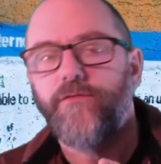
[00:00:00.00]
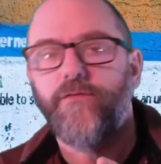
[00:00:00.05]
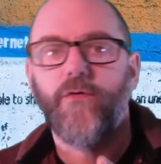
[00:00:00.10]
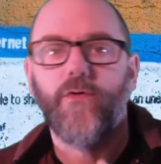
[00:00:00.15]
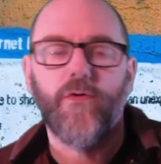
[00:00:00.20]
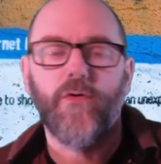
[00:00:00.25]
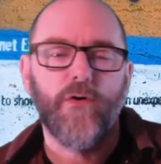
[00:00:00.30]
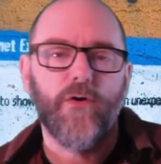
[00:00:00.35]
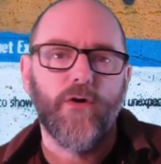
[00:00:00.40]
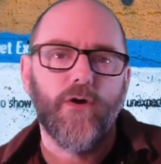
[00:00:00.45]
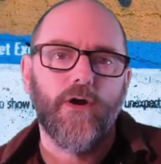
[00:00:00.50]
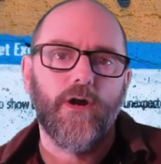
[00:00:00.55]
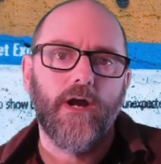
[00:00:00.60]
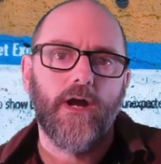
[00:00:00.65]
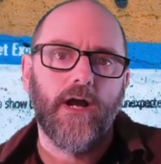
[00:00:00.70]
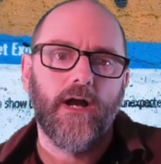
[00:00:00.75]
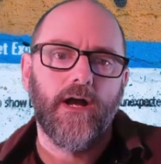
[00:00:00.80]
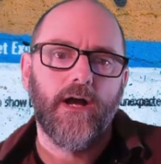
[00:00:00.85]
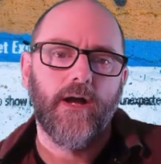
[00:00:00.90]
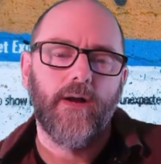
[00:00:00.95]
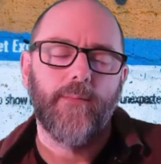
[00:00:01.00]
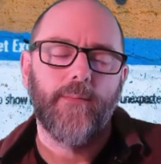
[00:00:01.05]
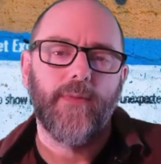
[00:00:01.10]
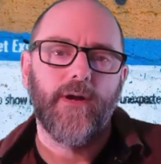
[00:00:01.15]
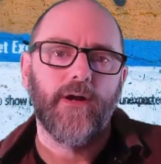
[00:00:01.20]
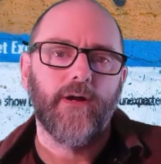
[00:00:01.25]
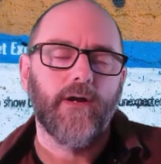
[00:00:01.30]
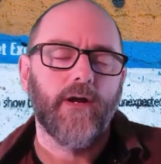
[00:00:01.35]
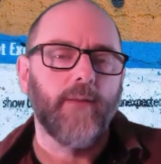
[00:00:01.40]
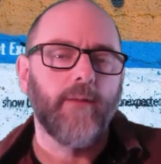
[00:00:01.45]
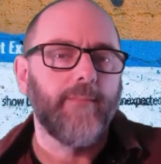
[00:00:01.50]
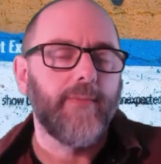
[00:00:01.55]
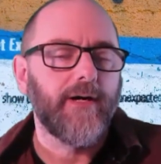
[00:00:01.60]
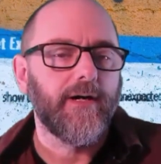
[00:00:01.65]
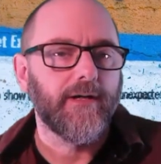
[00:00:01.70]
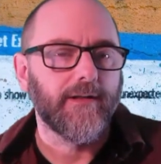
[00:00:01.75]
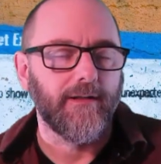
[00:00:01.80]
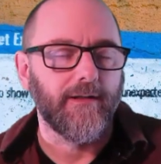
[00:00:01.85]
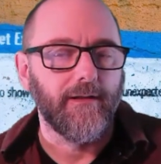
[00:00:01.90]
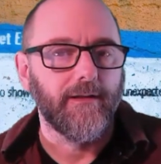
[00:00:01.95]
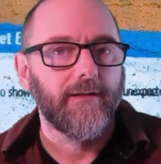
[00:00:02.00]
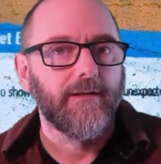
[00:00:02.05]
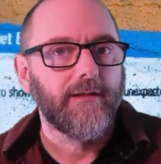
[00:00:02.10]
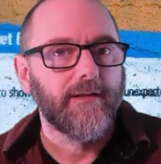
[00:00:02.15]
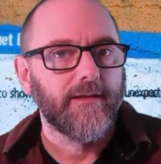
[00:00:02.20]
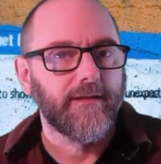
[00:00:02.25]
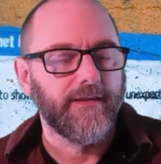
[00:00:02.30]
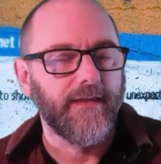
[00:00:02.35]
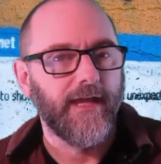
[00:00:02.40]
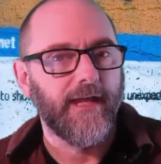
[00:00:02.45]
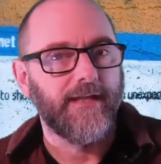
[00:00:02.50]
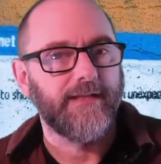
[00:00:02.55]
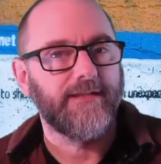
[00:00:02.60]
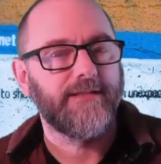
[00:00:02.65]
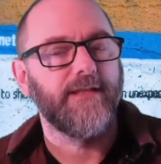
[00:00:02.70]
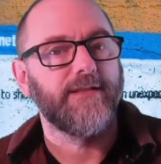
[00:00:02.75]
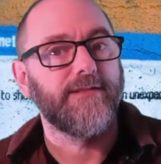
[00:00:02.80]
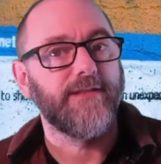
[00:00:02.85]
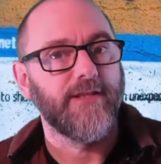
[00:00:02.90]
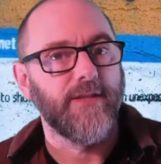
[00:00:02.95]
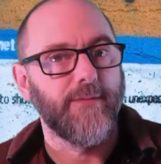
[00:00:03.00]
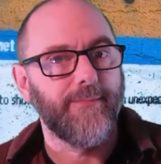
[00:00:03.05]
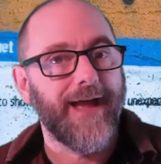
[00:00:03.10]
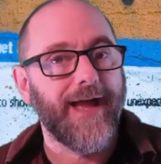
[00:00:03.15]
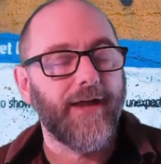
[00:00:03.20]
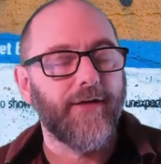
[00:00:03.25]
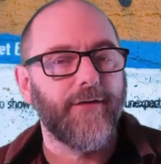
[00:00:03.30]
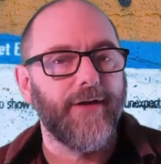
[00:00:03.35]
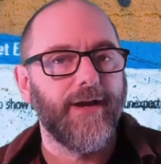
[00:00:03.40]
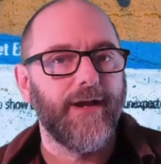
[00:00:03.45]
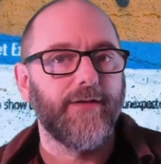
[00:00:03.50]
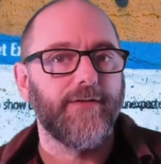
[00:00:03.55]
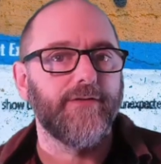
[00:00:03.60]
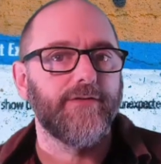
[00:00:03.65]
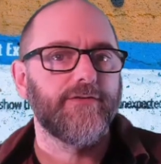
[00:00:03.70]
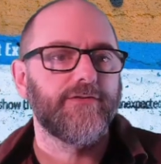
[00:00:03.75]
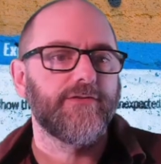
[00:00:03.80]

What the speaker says: for a model that sits in the background.